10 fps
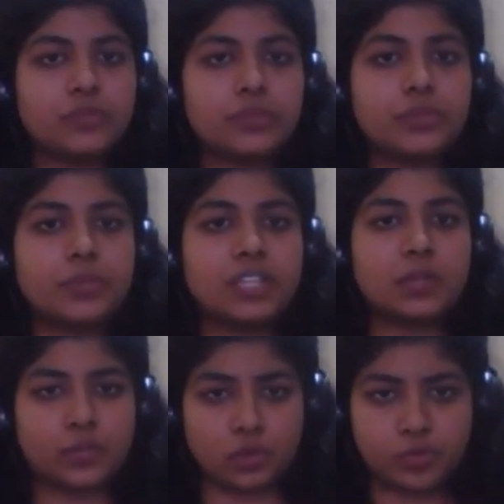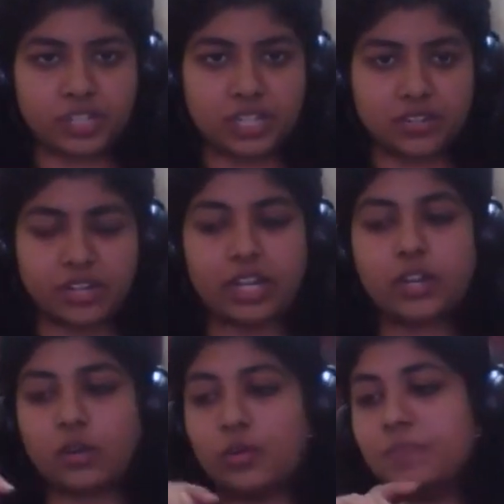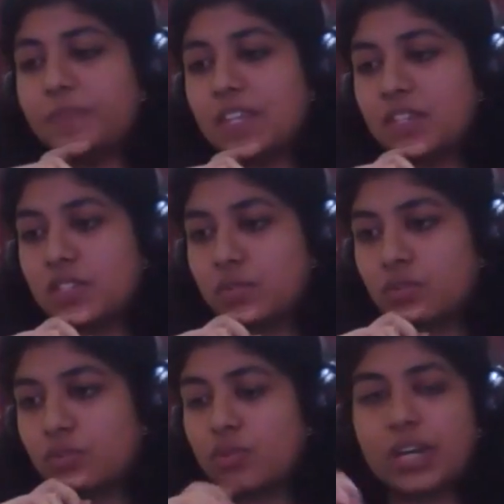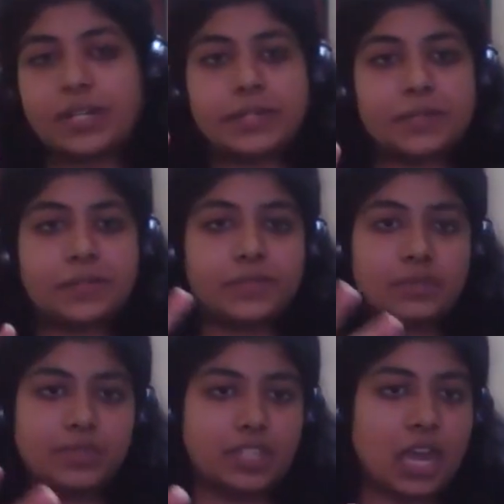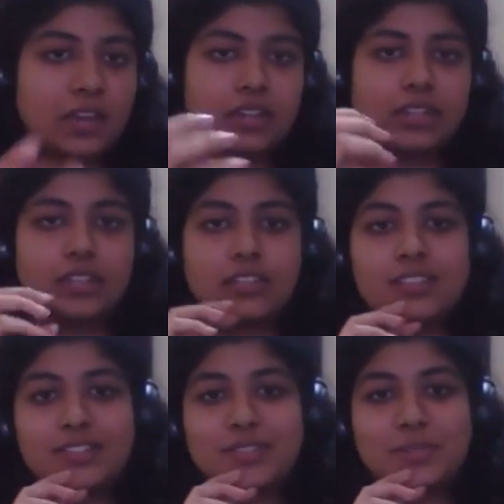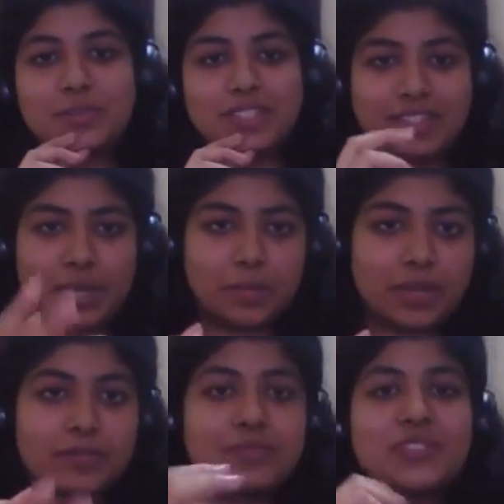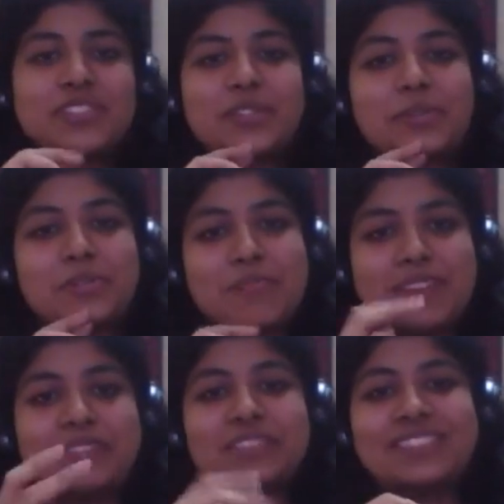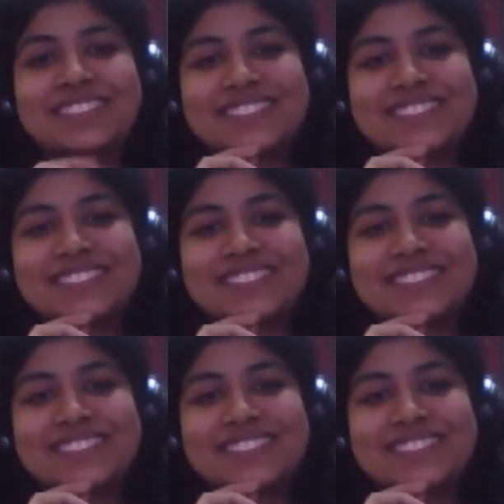would be appropriate right now. So I will be handling this to Ritika ma'am. She knows better.